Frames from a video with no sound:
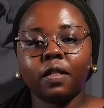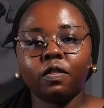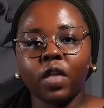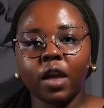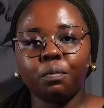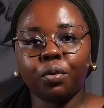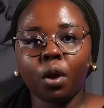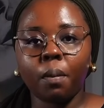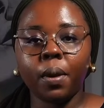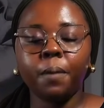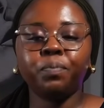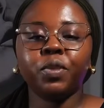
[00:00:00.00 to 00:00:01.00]
that
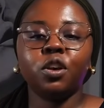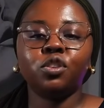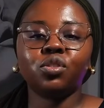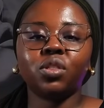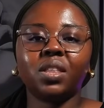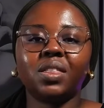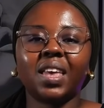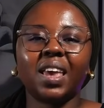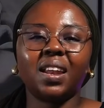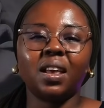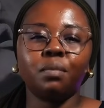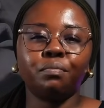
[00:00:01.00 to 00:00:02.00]
problem so that they
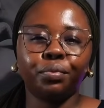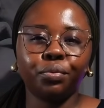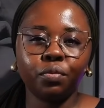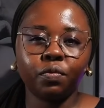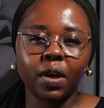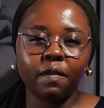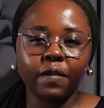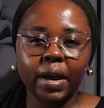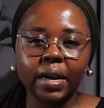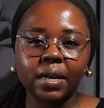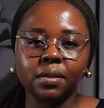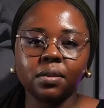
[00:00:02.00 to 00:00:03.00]
can improve their
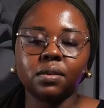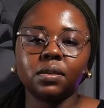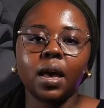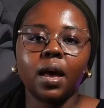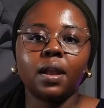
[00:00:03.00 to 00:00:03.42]
finances.